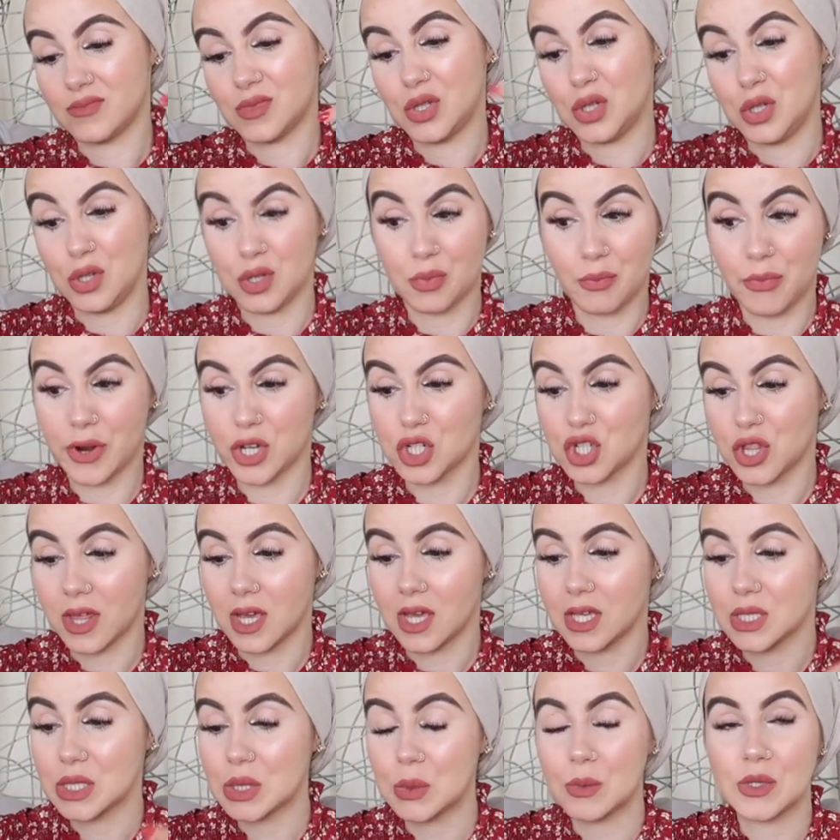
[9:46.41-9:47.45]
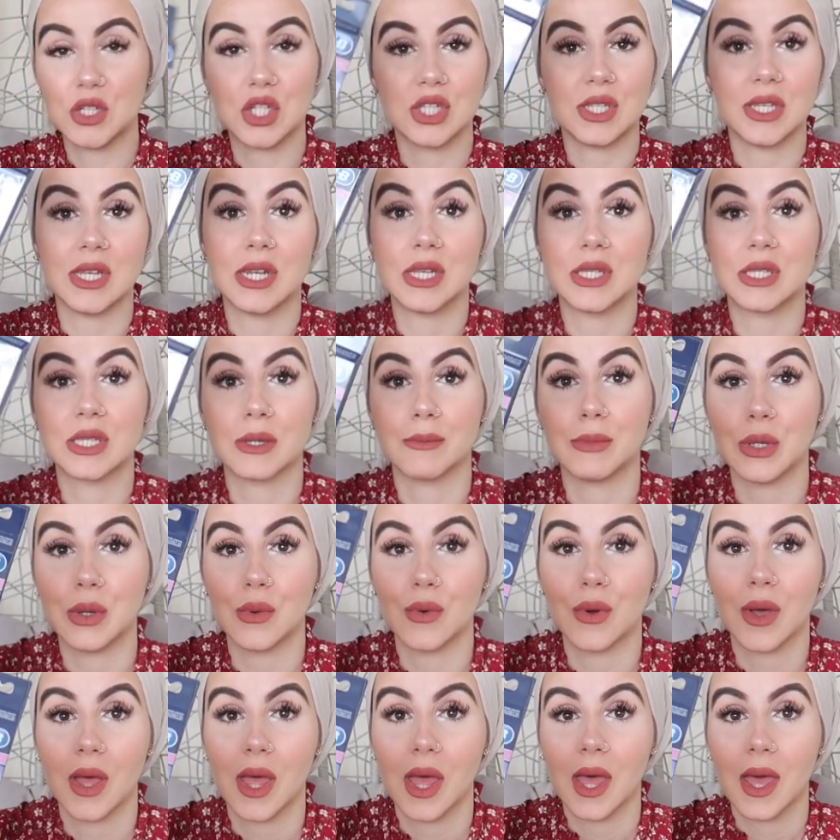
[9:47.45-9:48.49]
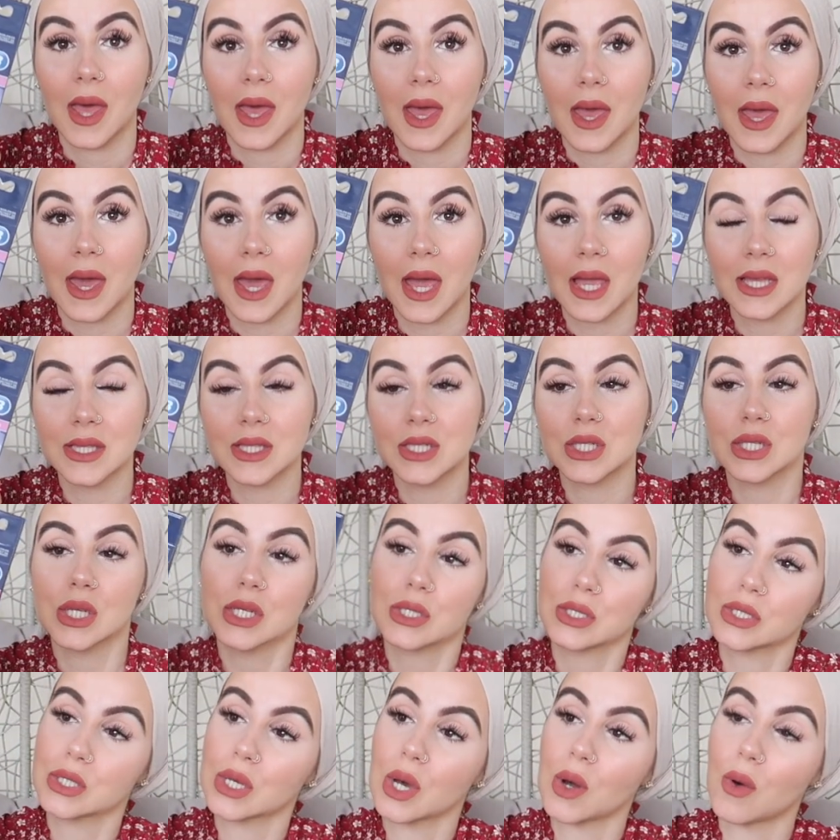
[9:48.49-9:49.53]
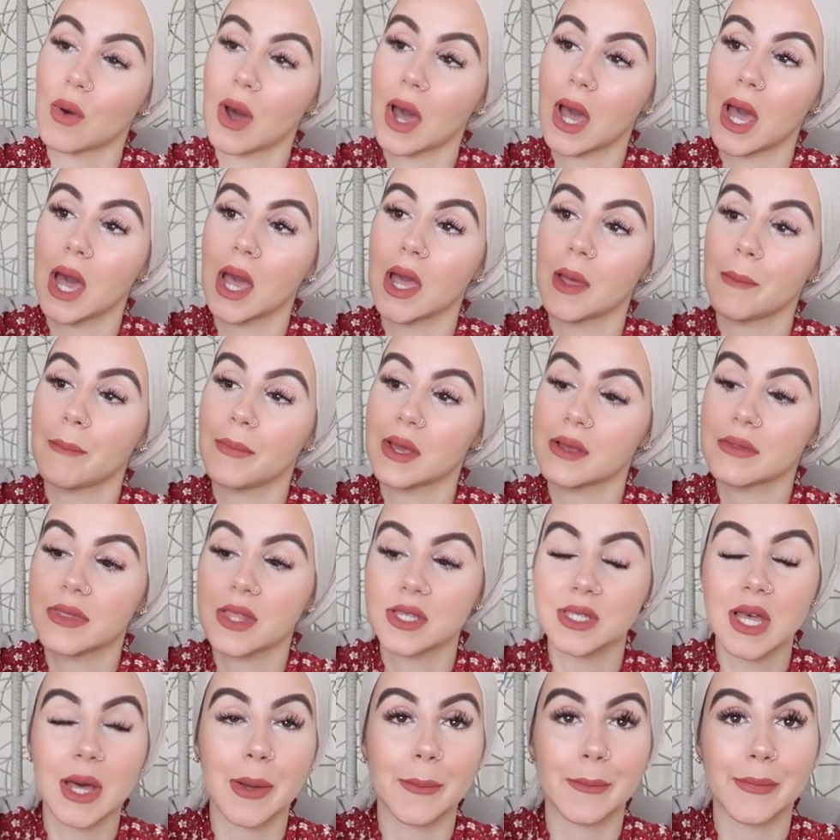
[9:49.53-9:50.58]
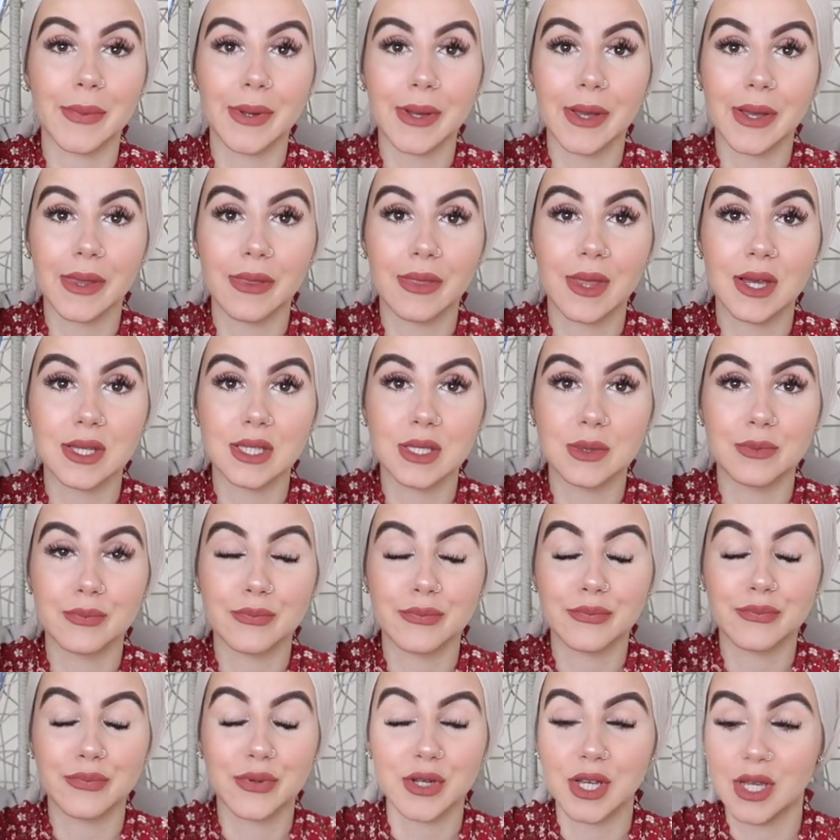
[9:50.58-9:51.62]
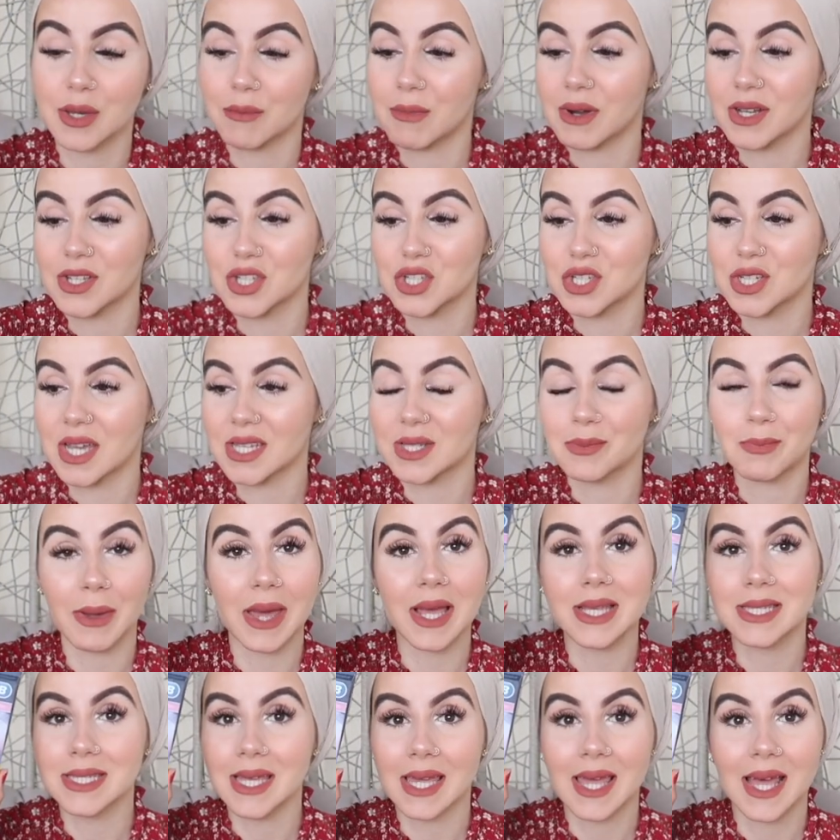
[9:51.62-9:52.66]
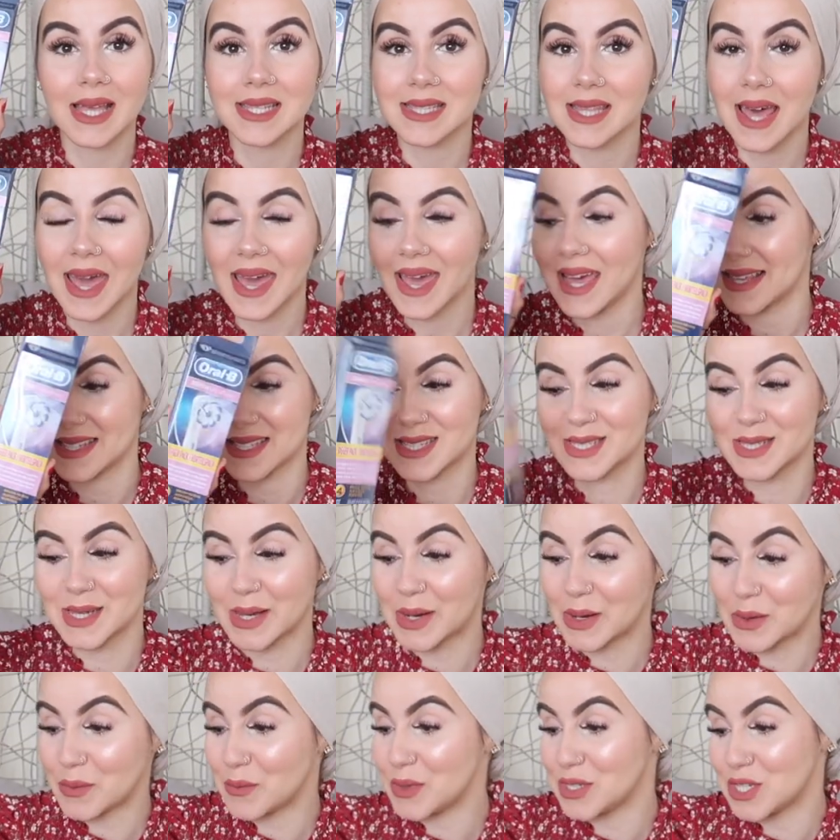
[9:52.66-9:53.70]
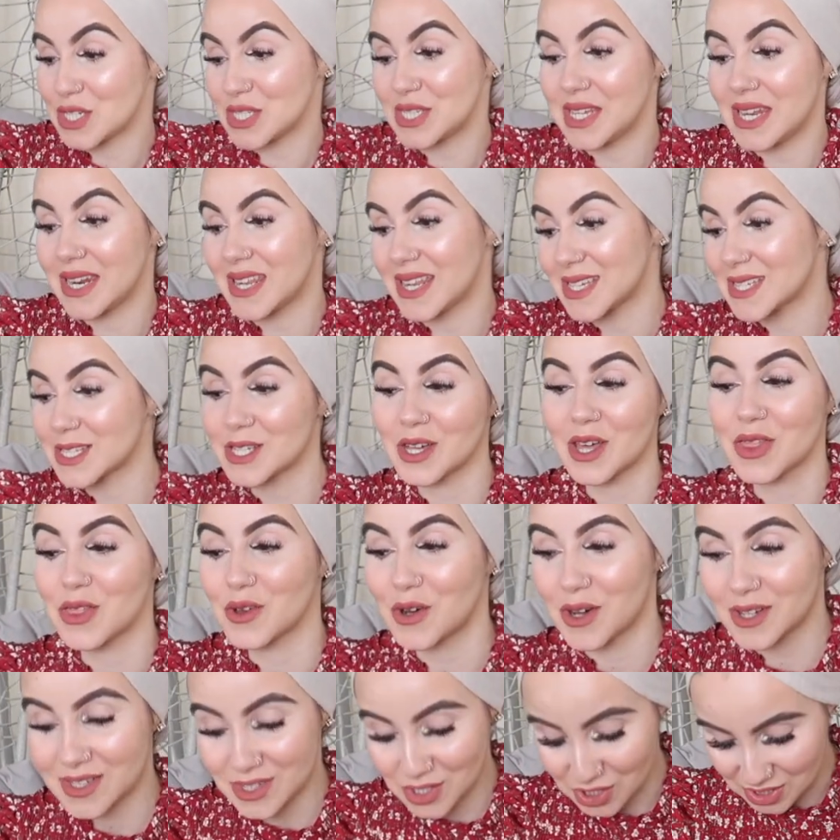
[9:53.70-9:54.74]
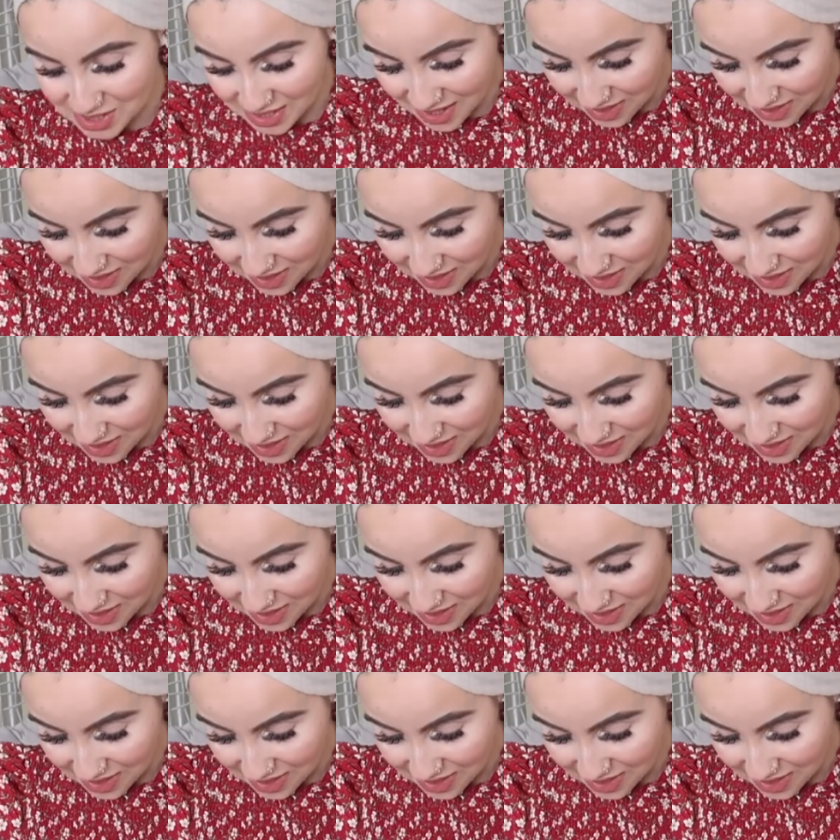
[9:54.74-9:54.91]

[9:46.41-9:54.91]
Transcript: toothbrush thing so we just needed some new heads so I picked this up and that's pretty much as basic as that is so we just needed it so I thought I'd just